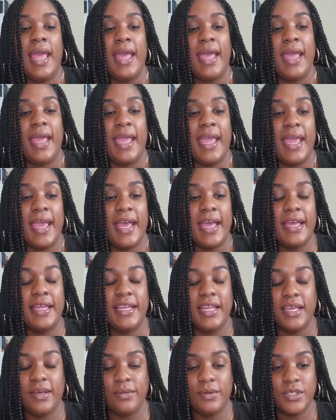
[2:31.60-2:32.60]
and
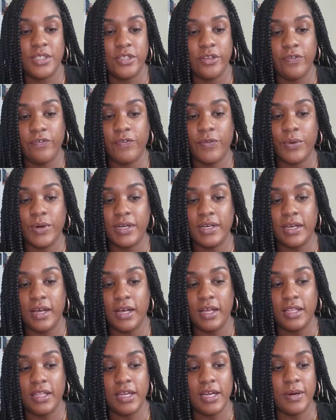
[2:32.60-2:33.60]
it was four
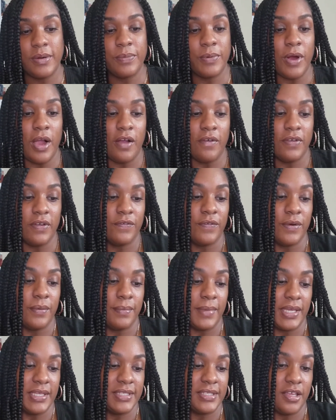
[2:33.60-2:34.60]
dollar profit from
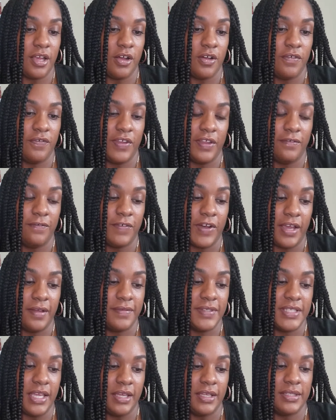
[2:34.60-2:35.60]
myself and five
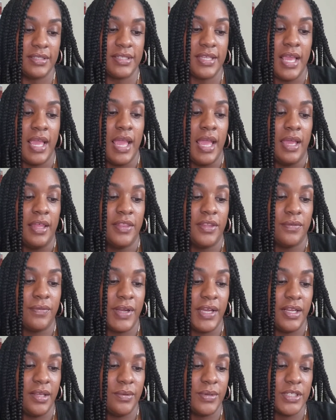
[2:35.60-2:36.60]
cents the
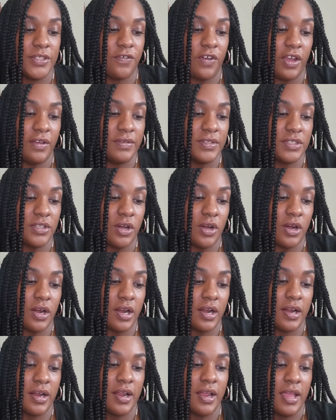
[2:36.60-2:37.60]
rating was five
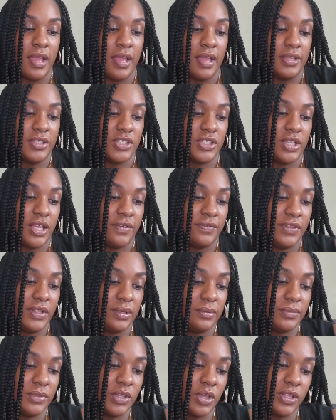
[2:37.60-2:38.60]
star she loved
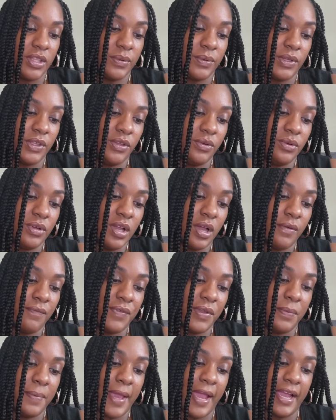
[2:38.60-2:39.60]
them thought they were cute
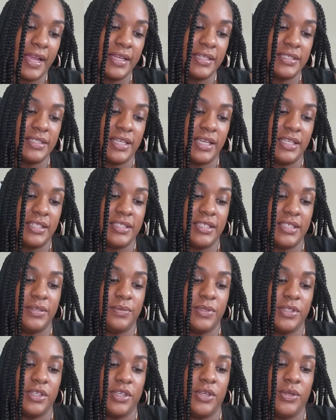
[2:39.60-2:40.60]
comfy packaged nicely
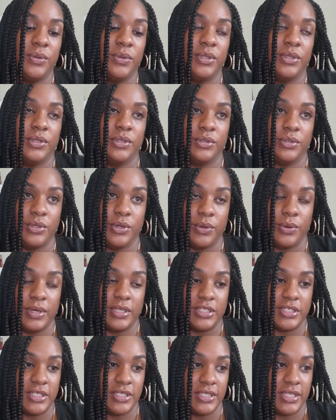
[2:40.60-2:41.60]
with a cute little note
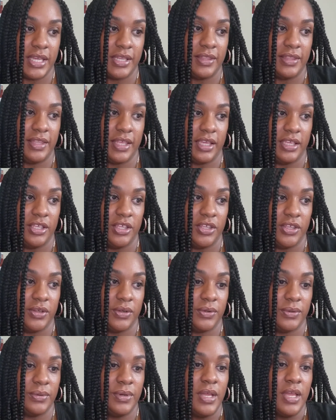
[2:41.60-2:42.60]
and she said thank
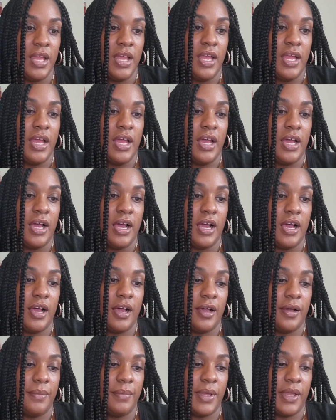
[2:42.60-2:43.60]
you
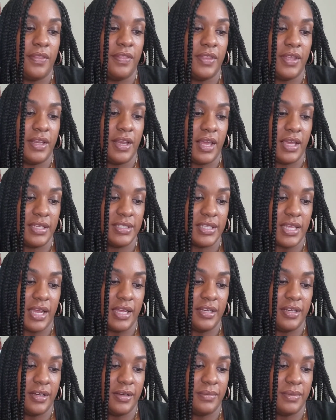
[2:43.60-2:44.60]
um, the next
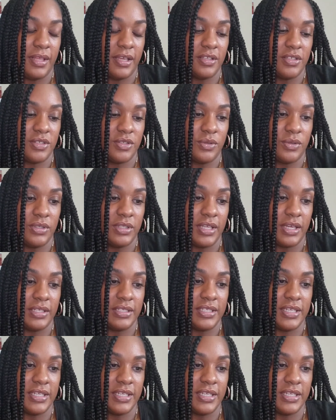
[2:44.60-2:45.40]
item that stole that